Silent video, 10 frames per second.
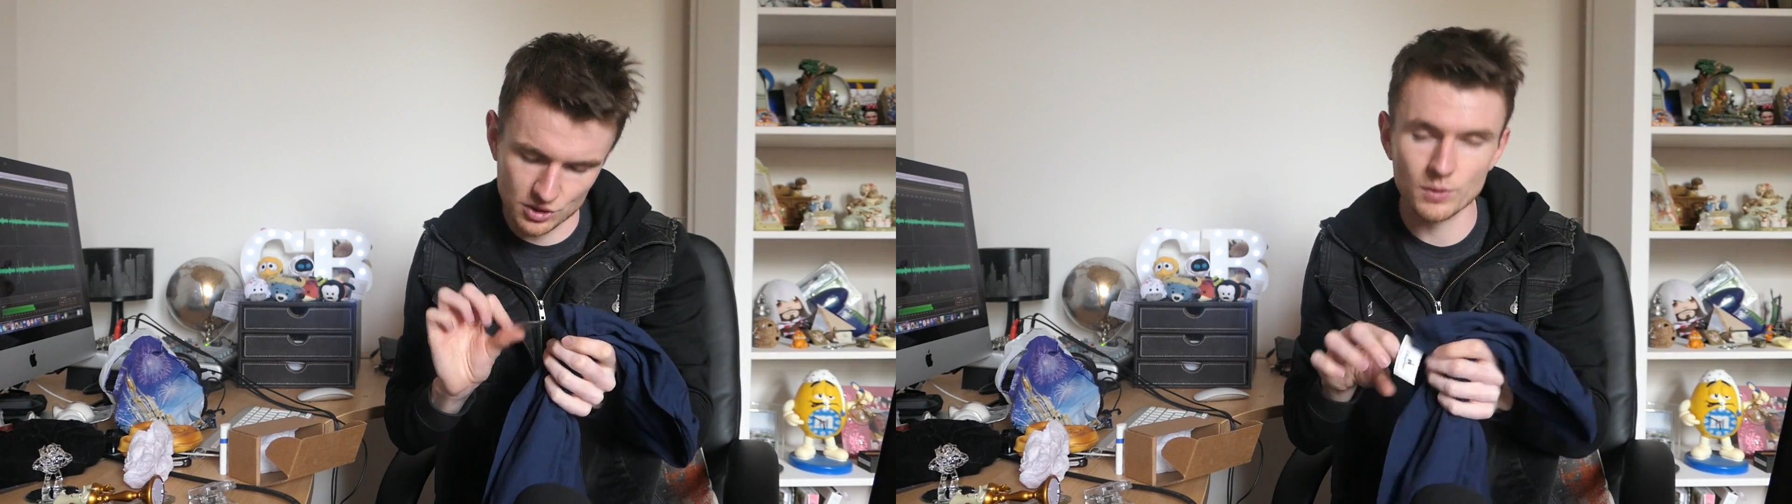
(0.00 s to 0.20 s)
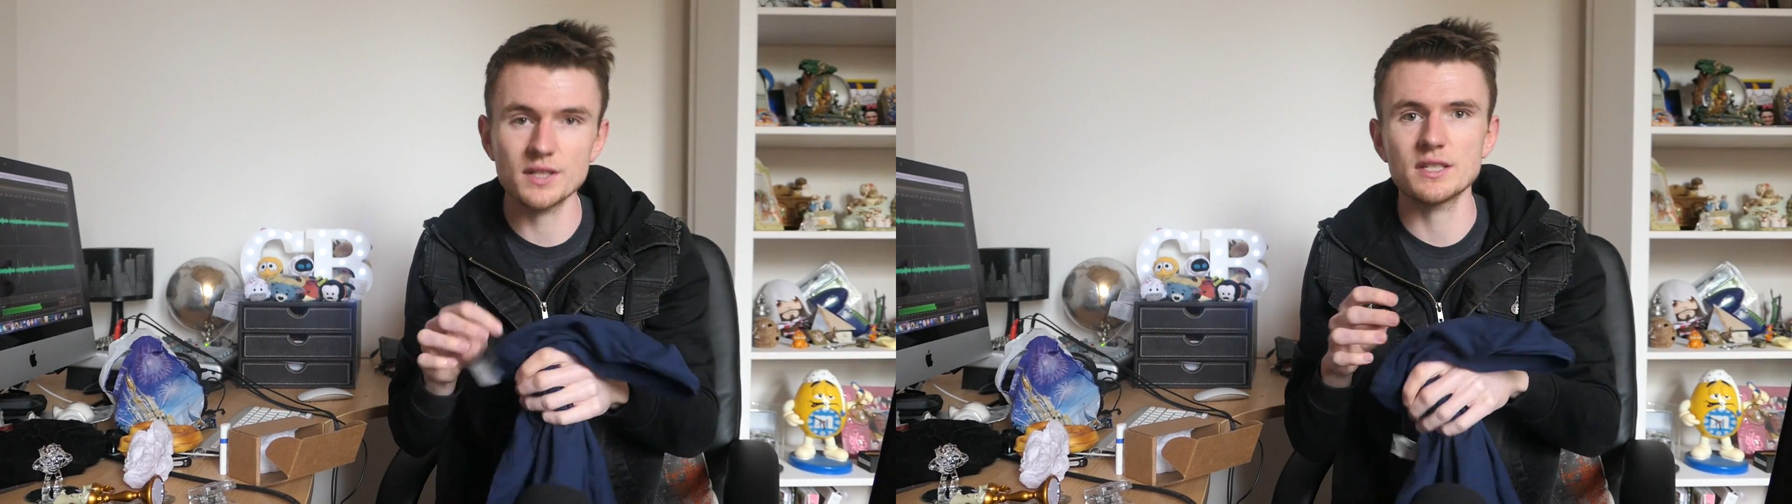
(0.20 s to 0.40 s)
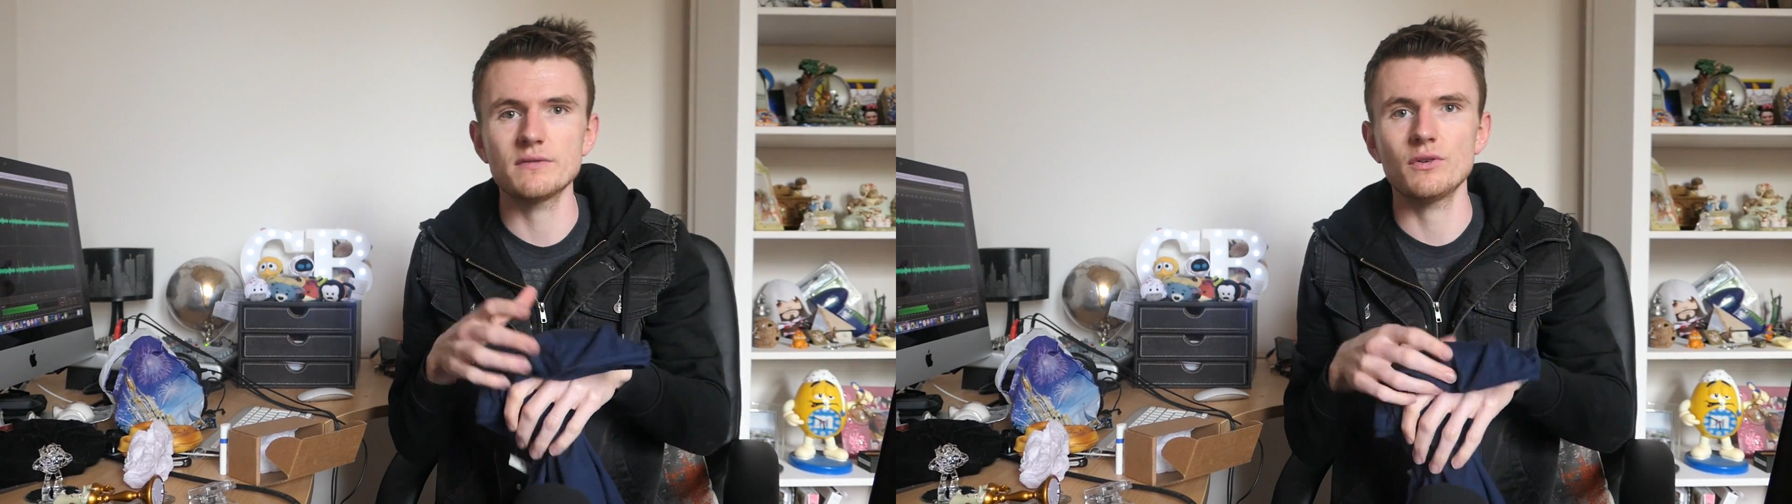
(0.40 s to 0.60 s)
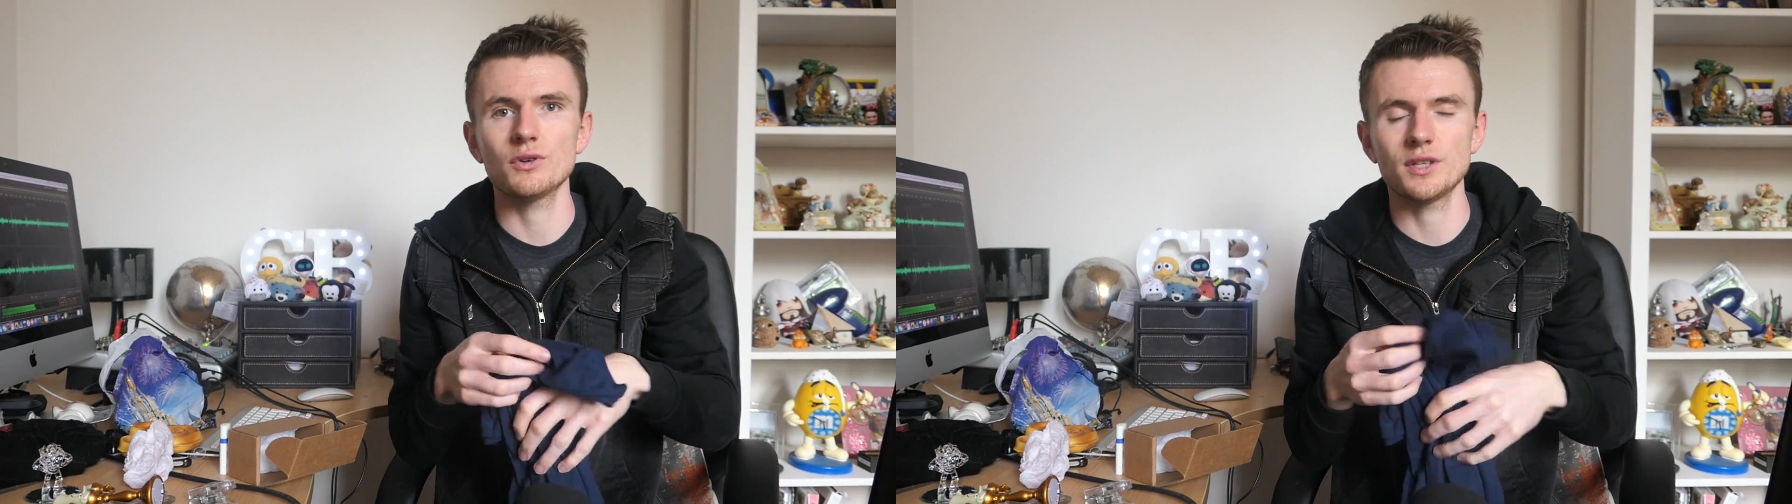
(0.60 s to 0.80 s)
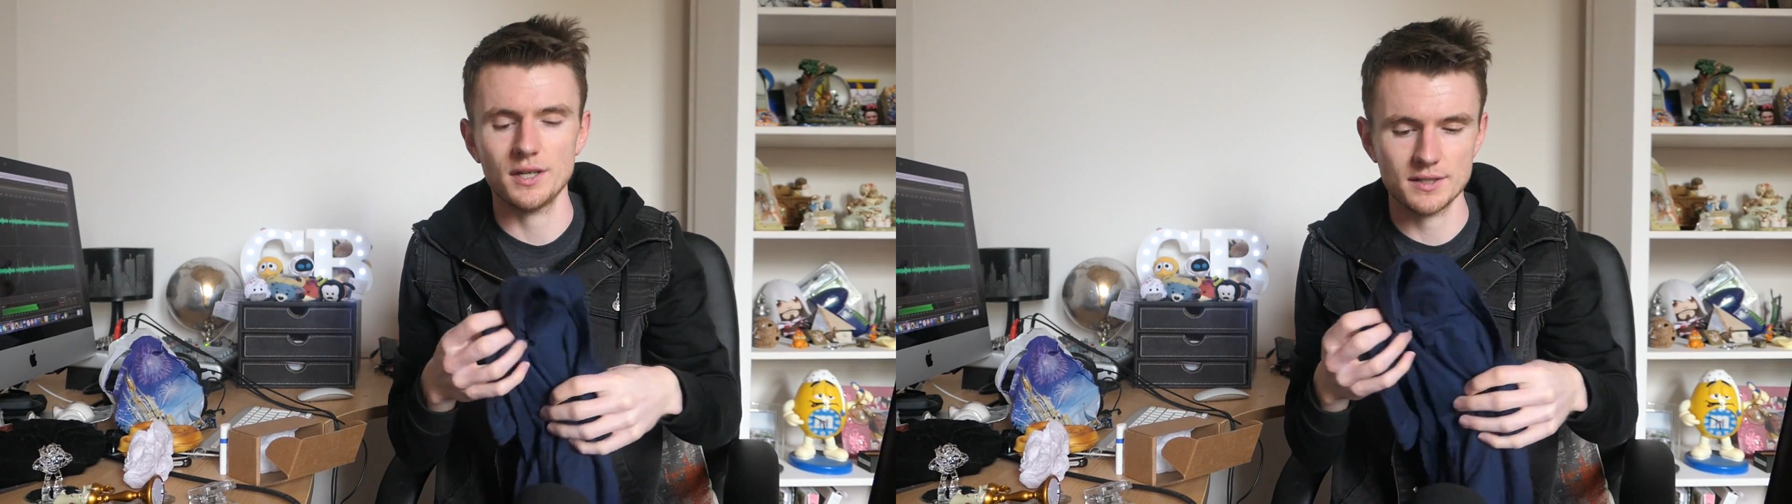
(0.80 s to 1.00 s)
it was
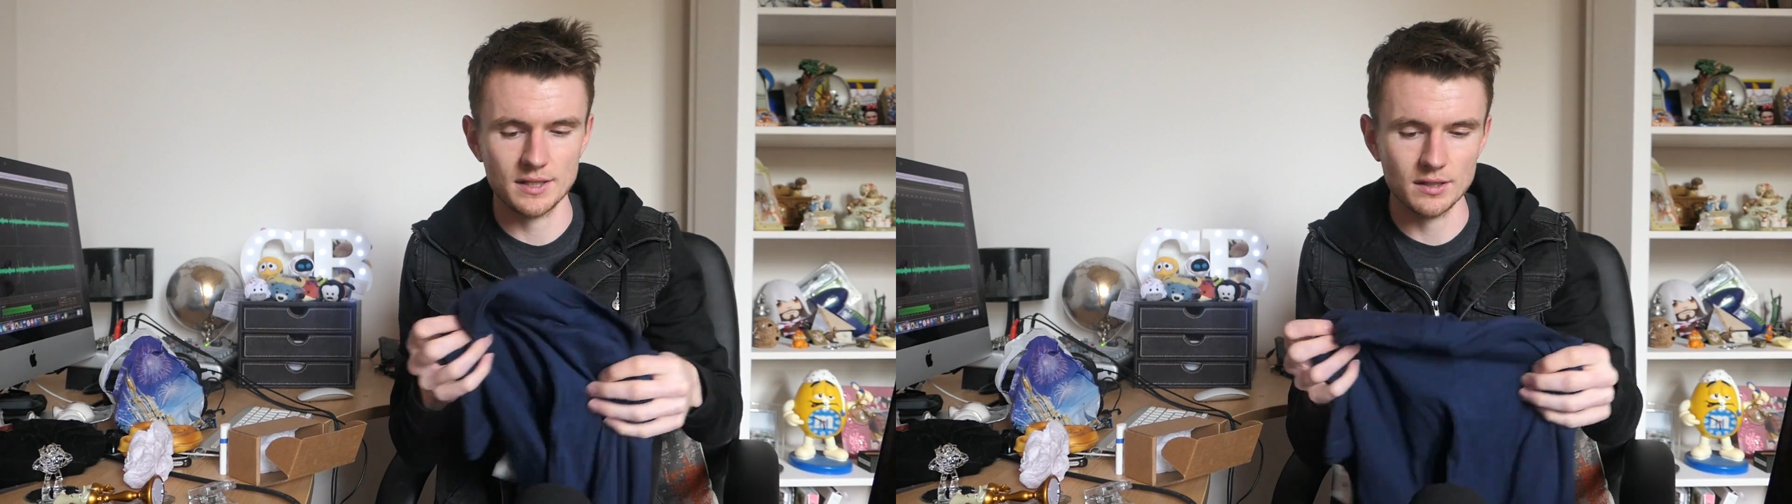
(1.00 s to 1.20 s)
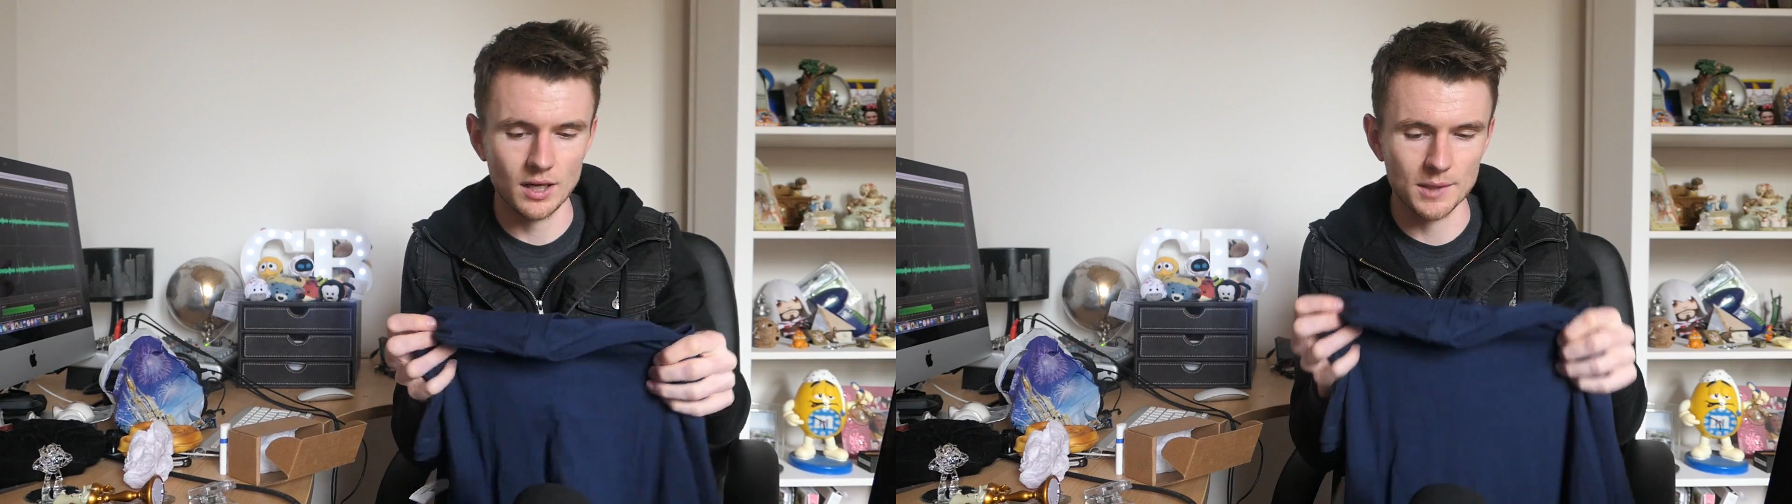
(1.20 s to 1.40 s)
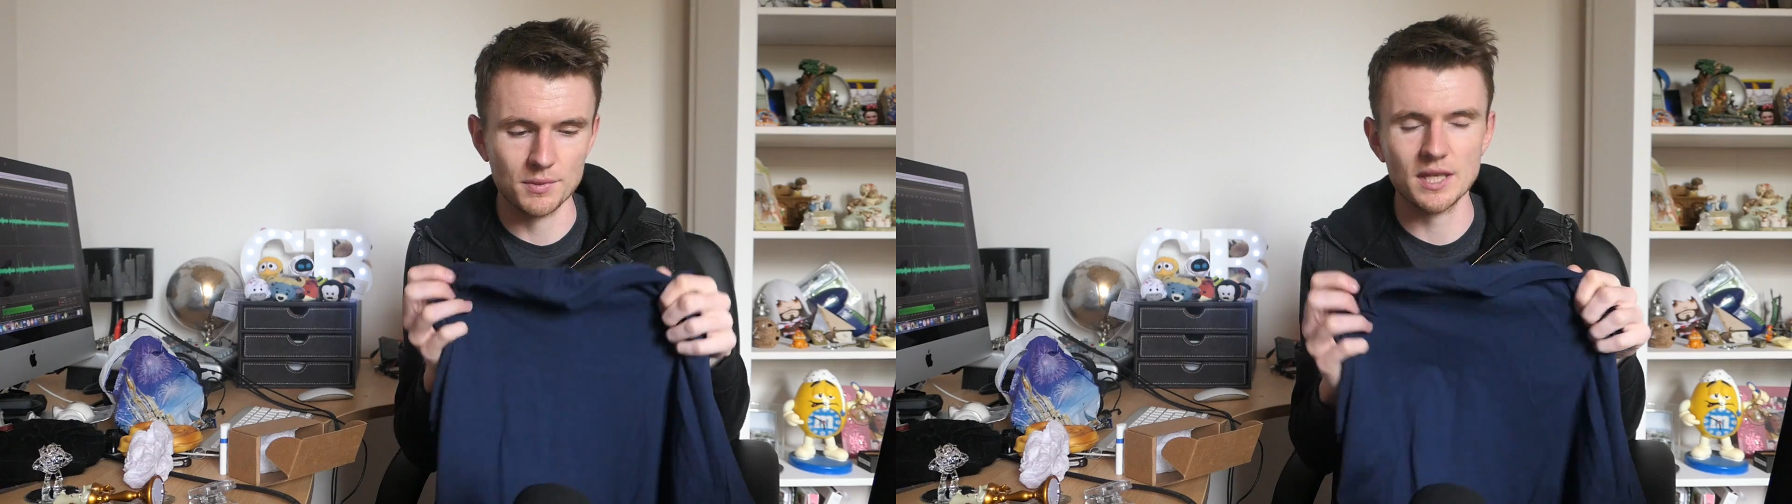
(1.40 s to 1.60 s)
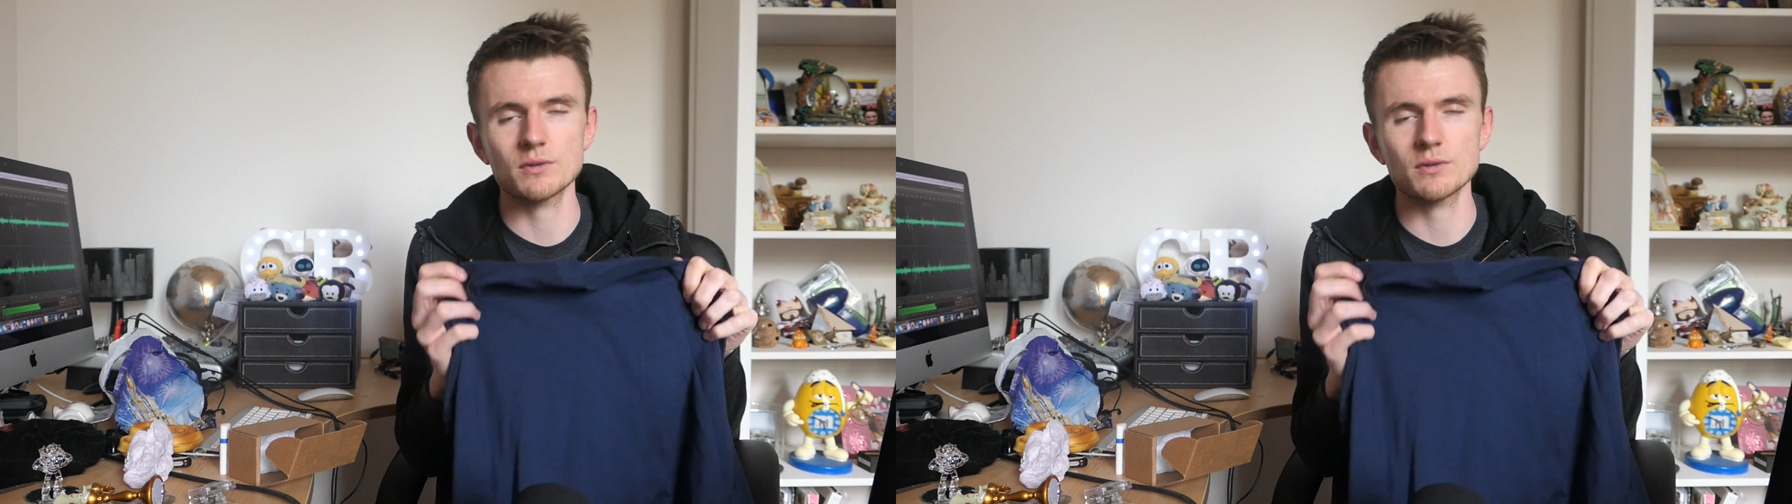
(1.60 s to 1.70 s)
$24.99,